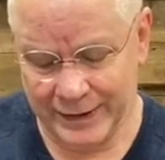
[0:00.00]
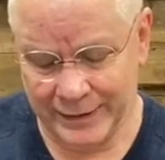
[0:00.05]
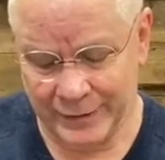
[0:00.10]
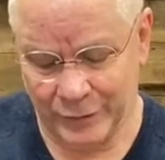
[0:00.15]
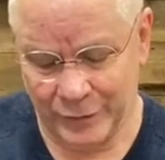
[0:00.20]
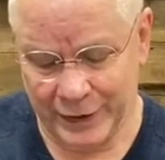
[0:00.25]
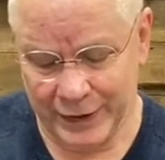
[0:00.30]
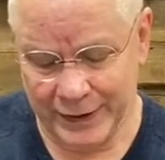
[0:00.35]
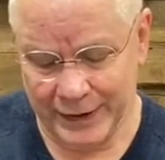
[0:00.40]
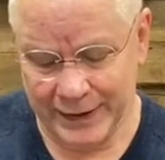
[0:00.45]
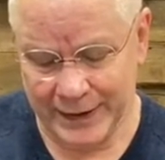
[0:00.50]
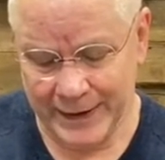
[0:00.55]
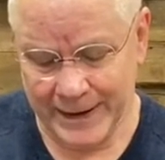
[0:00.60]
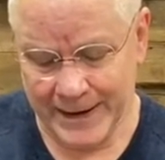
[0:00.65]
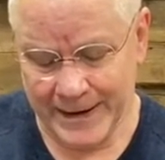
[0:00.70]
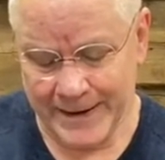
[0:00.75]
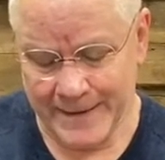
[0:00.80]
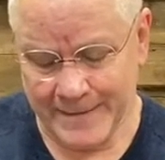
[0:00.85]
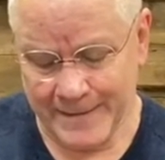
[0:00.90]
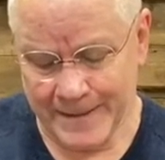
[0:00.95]
When
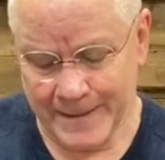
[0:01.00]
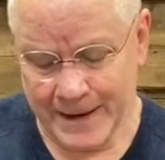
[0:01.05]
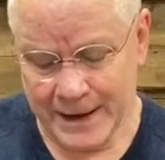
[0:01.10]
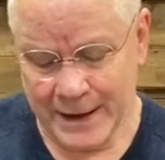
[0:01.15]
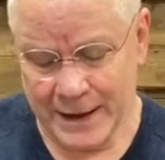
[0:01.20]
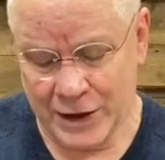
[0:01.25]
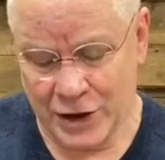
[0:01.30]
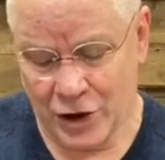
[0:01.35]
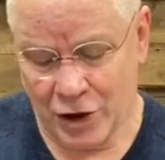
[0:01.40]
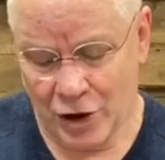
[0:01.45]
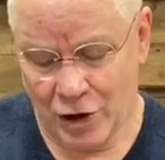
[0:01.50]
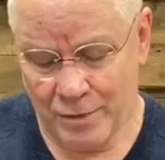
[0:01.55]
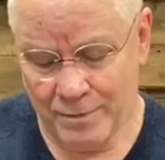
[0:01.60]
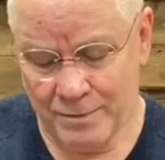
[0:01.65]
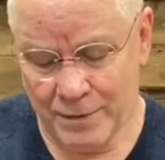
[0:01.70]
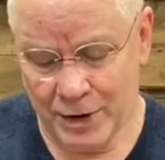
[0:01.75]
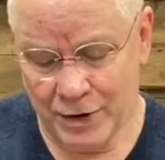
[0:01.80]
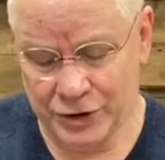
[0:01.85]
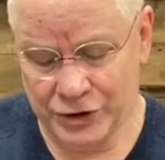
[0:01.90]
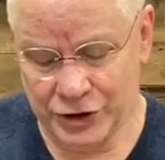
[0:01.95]
he called
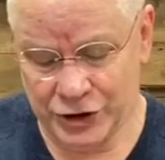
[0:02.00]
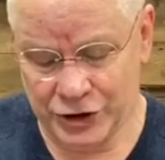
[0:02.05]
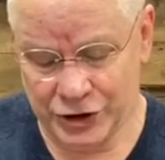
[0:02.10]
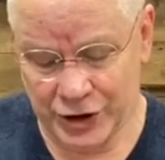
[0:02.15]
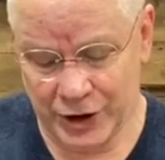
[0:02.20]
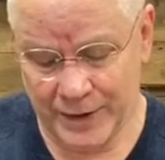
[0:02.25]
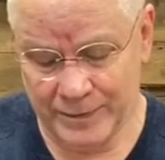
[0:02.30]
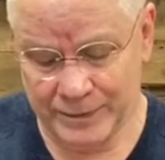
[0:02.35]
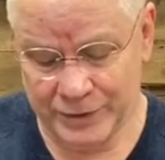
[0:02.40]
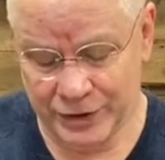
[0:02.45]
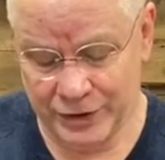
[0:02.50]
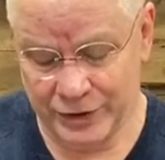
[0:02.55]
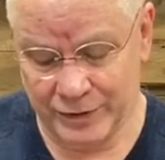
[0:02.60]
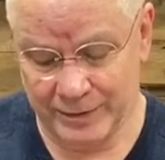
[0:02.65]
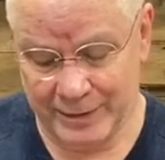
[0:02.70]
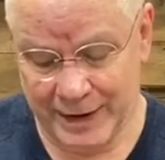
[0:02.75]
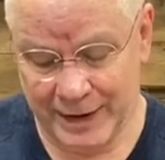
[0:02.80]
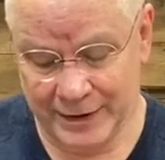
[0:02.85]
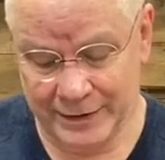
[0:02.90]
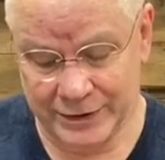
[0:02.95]
Moses up to the
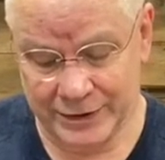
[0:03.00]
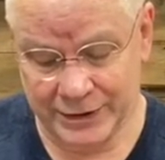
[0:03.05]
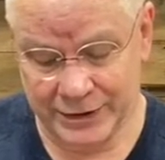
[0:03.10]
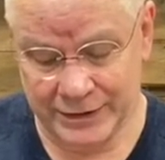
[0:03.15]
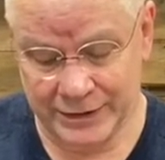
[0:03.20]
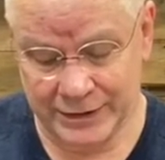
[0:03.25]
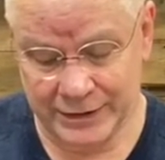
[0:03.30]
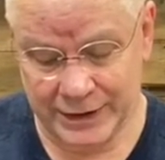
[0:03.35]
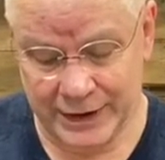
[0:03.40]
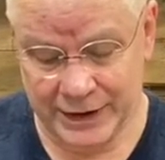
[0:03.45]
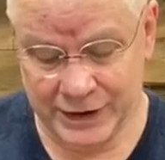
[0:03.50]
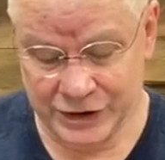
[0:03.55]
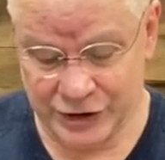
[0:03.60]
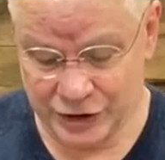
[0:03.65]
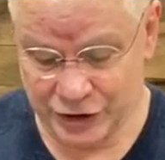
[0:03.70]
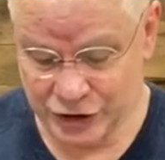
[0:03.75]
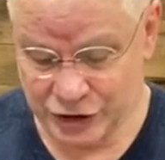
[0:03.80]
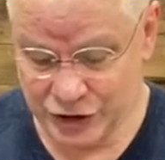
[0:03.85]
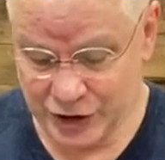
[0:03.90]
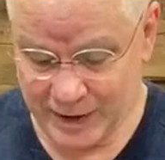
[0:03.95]
mountain,
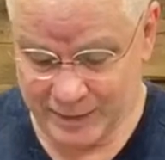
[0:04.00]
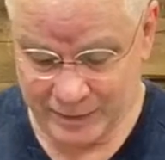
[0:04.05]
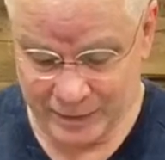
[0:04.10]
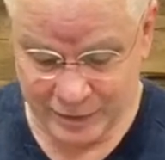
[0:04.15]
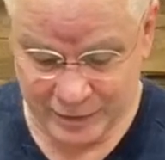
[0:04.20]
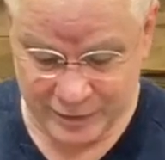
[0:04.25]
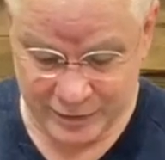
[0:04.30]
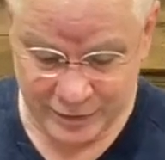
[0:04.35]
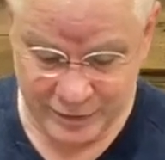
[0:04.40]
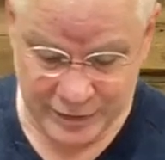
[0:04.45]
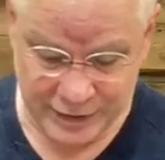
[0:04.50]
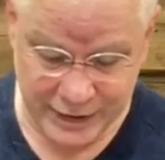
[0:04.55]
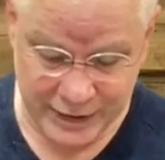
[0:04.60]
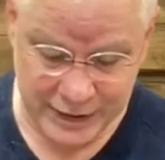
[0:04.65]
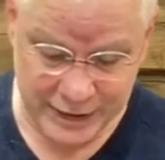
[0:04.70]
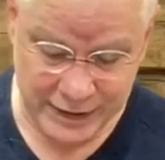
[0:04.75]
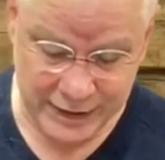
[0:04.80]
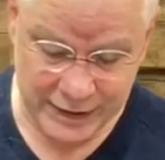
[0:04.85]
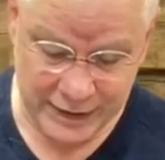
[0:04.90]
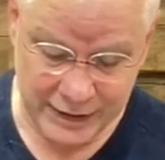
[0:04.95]
Exodus chapter
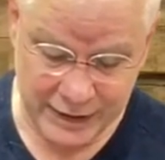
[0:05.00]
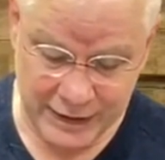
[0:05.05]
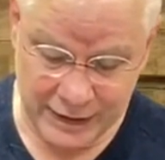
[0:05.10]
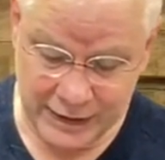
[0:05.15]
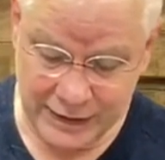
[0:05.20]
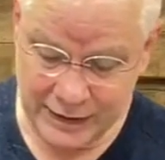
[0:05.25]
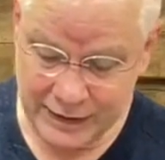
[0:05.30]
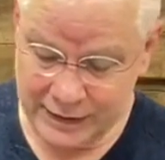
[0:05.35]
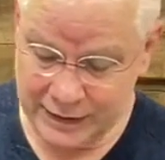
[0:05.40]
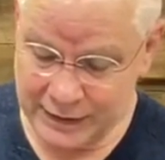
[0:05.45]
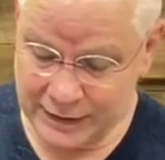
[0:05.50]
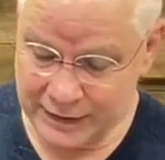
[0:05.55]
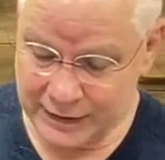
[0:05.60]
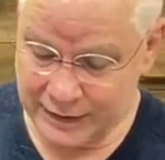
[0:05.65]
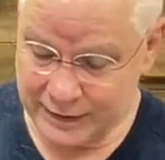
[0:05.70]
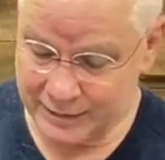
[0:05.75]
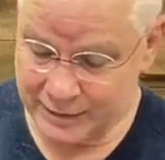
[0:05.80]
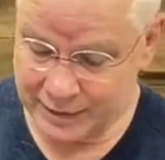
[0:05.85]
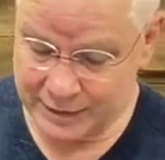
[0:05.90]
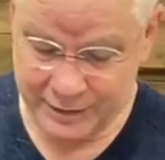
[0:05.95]

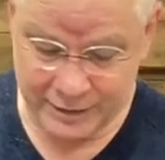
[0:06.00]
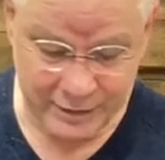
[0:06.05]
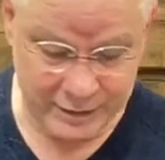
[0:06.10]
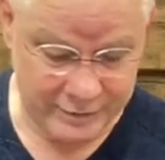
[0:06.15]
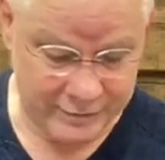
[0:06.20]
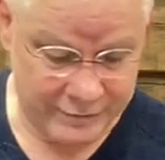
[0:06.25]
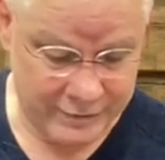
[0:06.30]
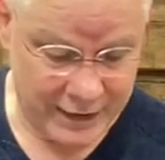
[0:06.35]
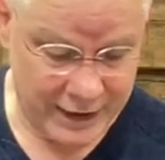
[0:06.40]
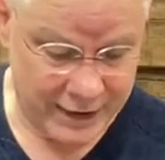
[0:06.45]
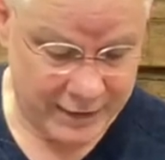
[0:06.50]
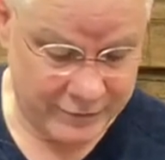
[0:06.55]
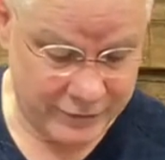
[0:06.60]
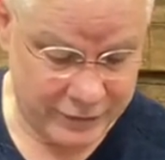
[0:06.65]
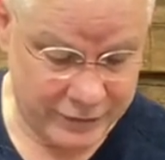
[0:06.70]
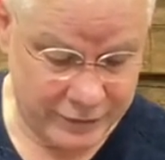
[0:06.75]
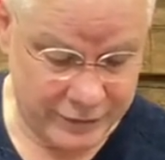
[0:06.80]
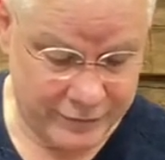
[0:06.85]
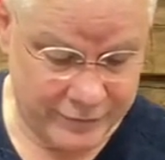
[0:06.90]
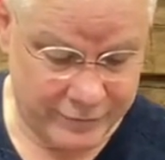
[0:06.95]

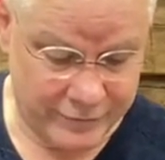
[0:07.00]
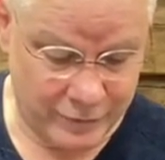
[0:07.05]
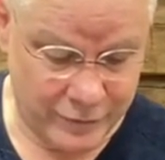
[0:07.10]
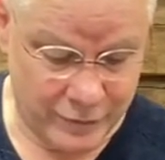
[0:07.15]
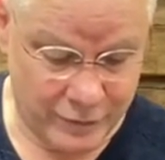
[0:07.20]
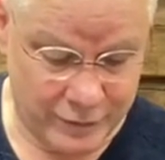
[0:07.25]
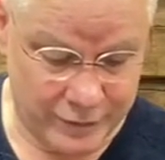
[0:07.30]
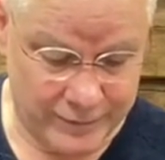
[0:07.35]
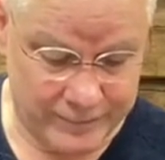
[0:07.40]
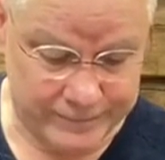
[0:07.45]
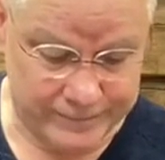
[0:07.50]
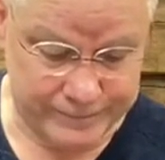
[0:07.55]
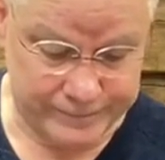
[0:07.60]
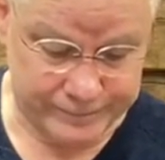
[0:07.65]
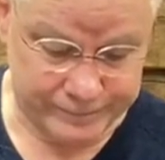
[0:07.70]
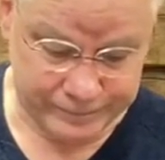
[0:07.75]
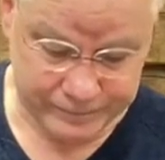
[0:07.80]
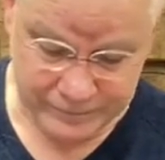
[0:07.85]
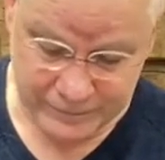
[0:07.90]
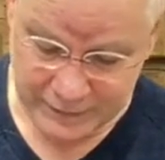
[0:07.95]

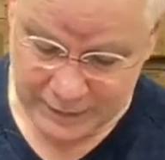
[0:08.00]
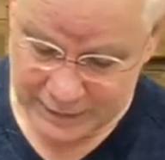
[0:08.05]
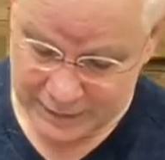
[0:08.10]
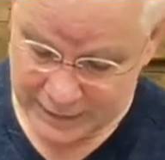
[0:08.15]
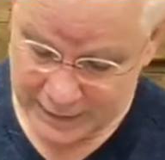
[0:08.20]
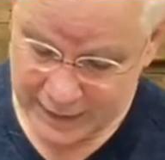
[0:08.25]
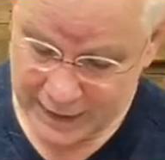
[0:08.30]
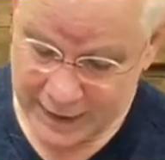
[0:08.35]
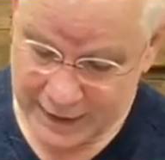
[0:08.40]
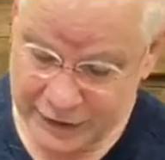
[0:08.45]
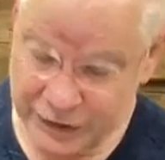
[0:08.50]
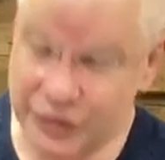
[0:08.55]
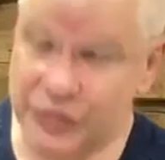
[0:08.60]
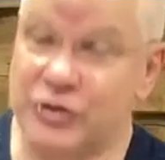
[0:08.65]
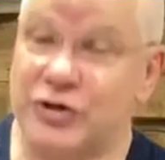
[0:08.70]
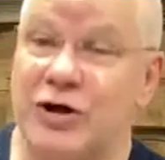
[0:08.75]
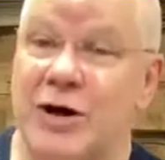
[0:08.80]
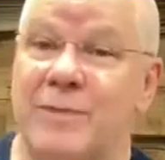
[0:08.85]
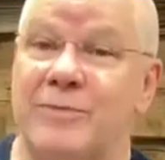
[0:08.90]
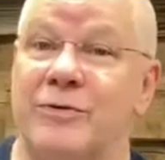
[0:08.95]

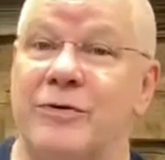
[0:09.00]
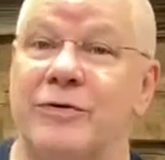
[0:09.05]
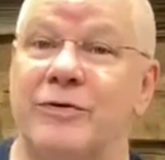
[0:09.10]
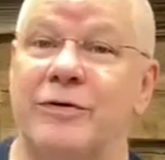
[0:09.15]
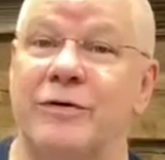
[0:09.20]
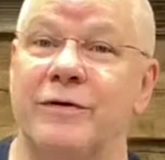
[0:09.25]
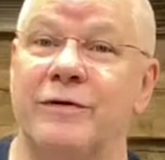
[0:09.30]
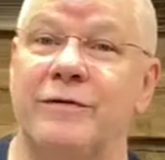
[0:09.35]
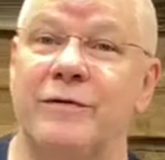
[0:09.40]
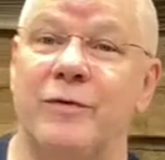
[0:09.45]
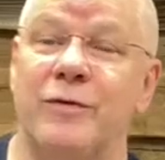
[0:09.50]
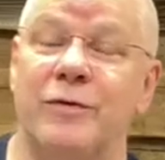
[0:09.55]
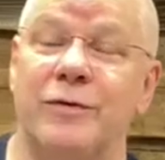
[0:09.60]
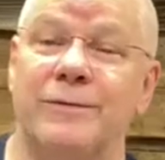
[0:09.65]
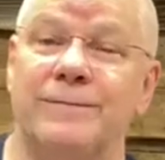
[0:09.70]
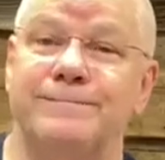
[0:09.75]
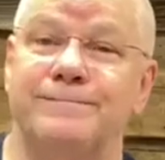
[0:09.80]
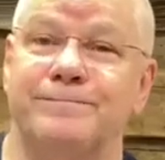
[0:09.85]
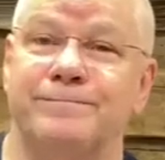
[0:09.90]
34.